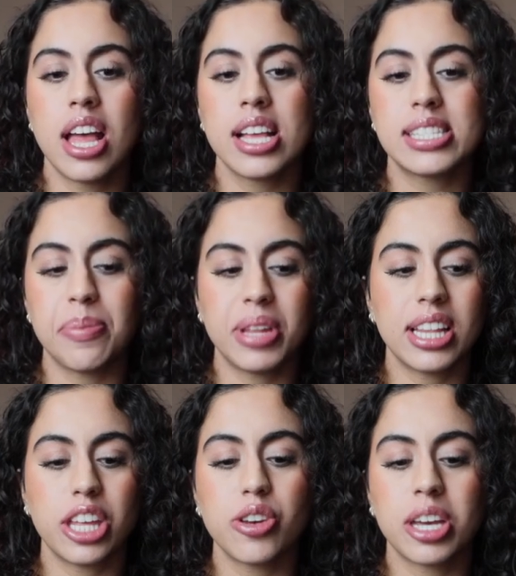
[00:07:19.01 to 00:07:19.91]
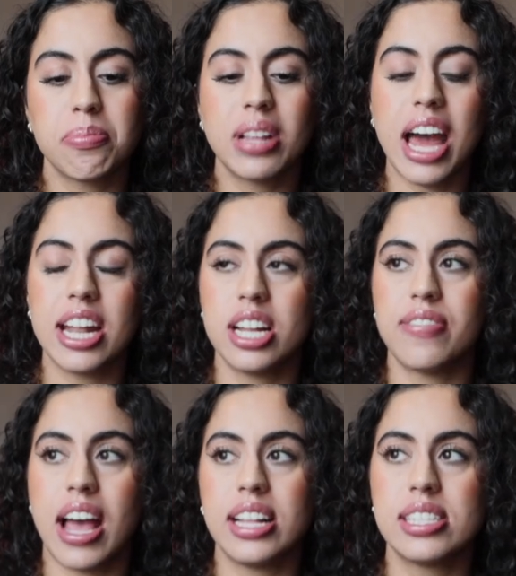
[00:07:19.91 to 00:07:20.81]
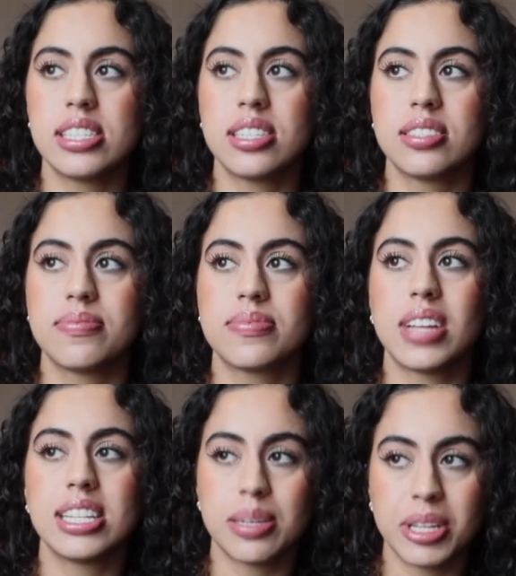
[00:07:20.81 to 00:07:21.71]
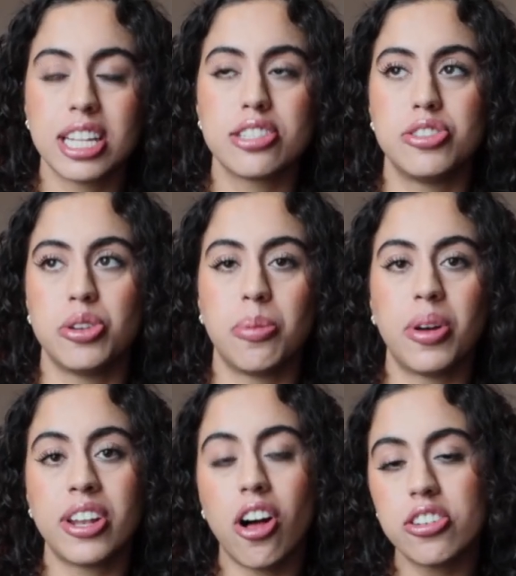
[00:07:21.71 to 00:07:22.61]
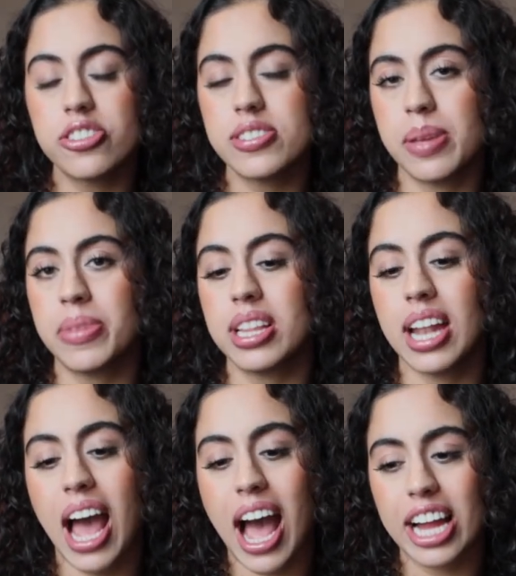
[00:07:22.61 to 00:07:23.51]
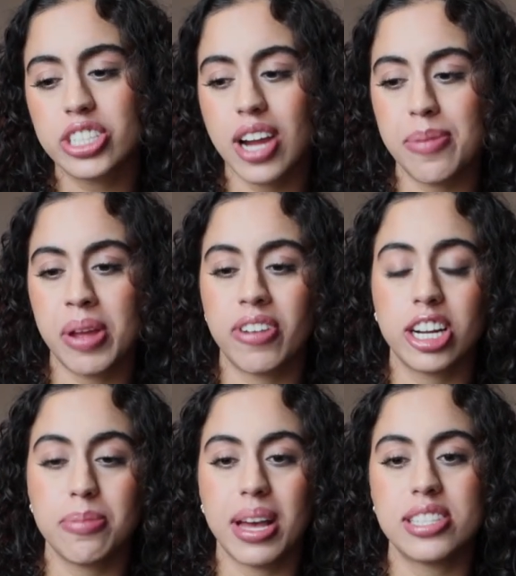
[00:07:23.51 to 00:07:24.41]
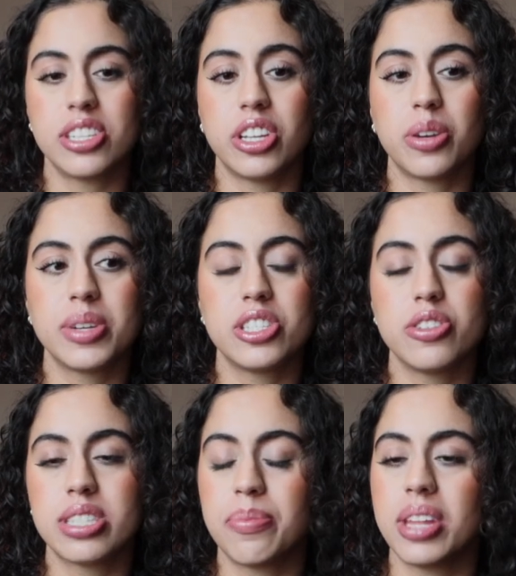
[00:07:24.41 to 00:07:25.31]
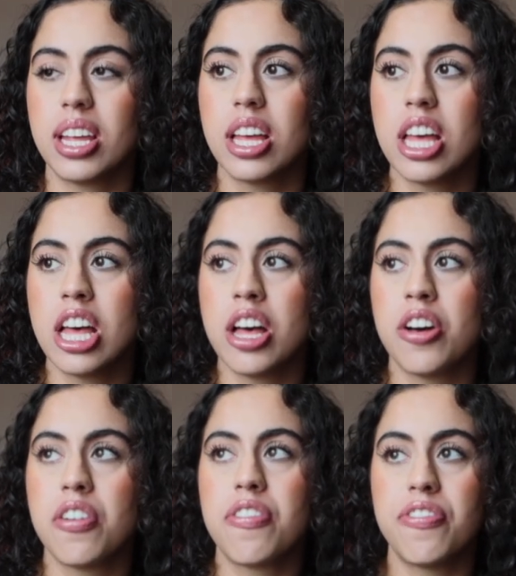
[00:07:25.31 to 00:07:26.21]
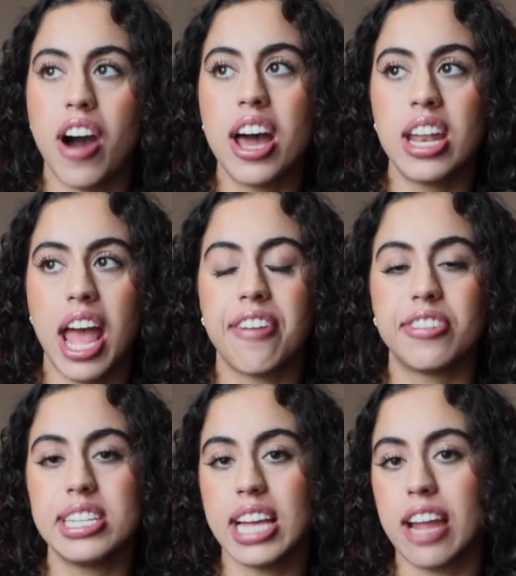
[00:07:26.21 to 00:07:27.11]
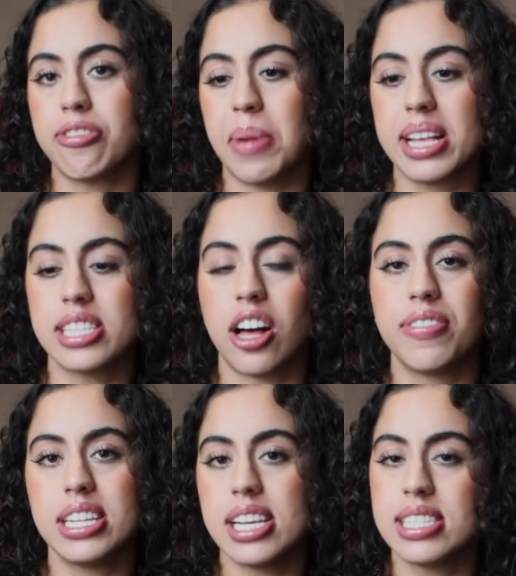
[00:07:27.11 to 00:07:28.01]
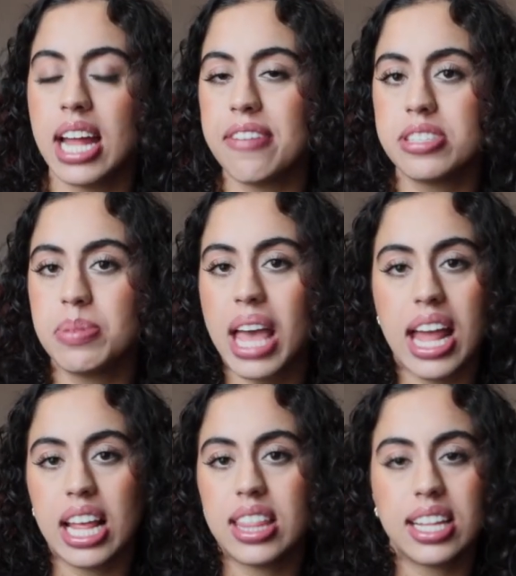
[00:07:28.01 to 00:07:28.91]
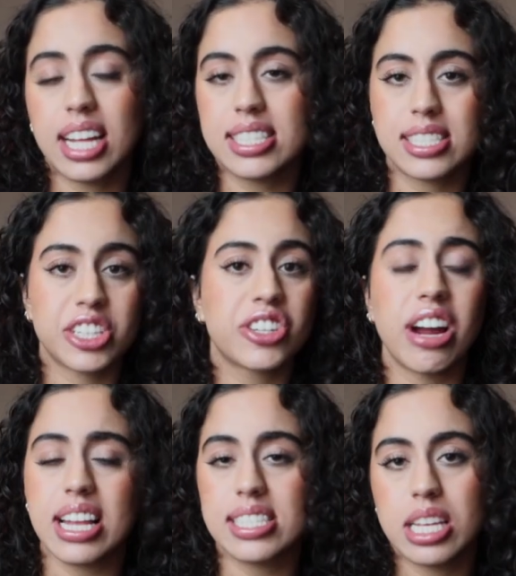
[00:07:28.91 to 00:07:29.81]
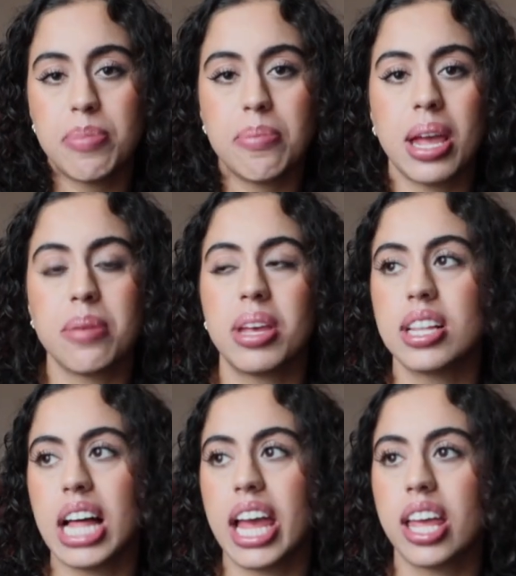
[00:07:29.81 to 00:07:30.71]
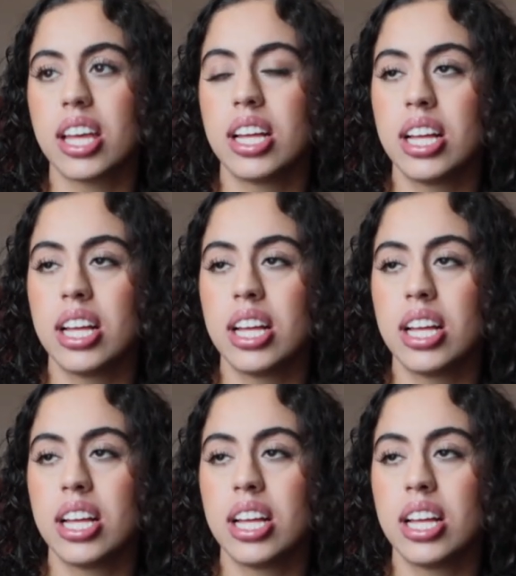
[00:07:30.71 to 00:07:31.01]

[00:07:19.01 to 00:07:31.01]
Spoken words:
something that you can plan in advance and something that's doable. And also something that I tried my very best to do was do something fun every day for myself. It doesn't have to be anything that's crazy, but maybe like